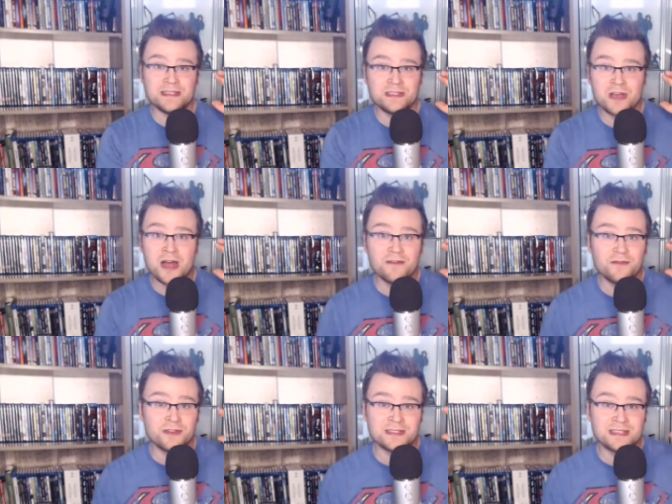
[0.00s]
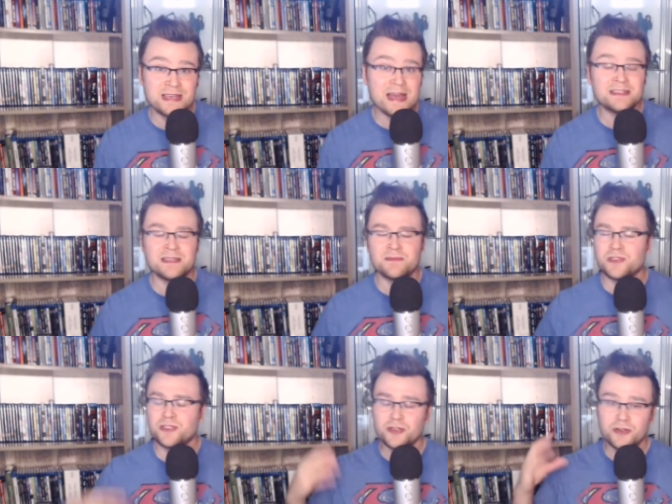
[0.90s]
got for this cast. I'm
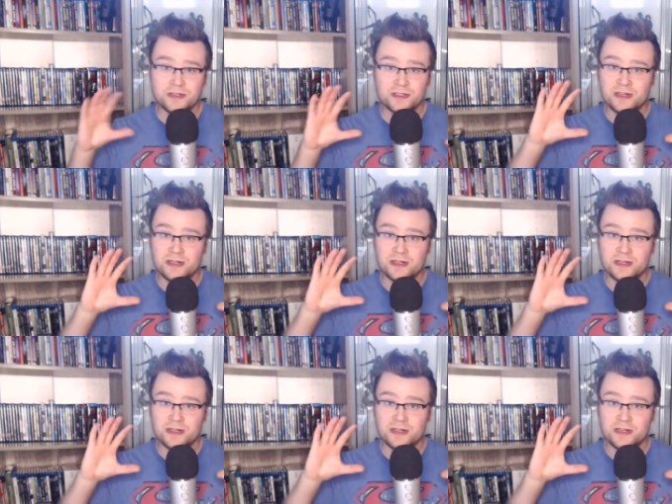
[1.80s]
sure it's going